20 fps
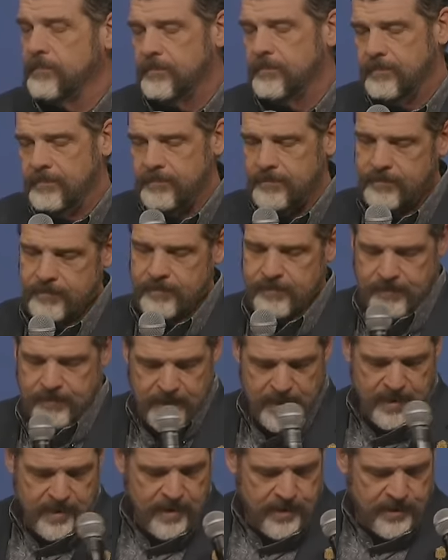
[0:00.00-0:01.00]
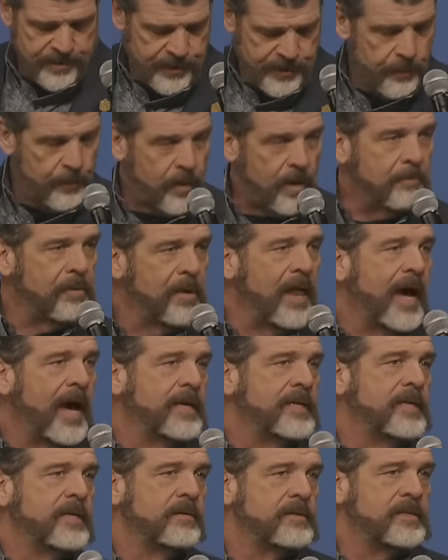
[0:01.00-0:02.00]
Mm. Do you know what a
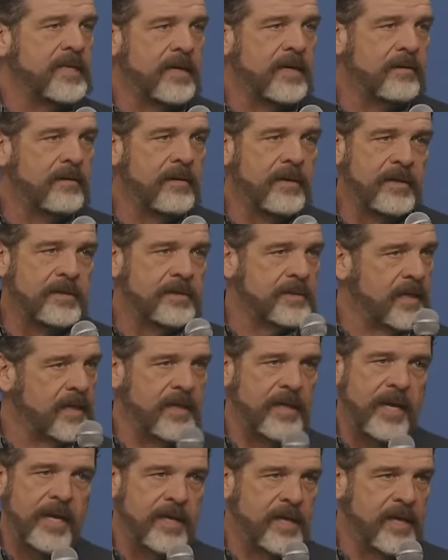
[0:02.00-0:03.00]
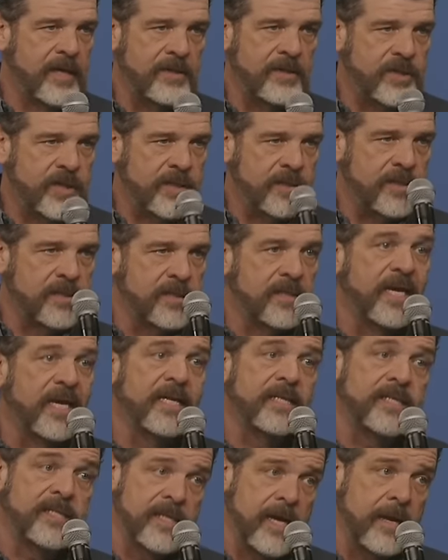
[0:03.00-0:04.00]
blind entertainer is? It ain't King Jesus,
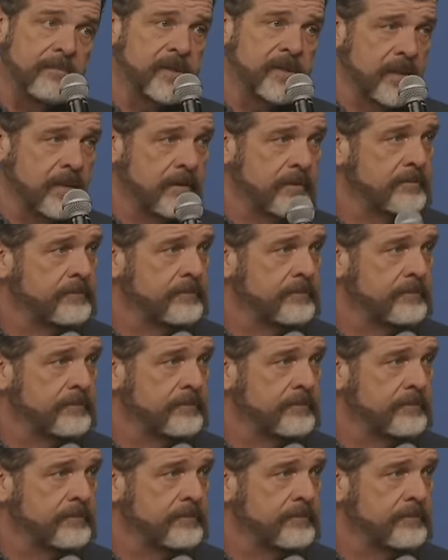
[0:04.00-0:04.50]
it's Samson.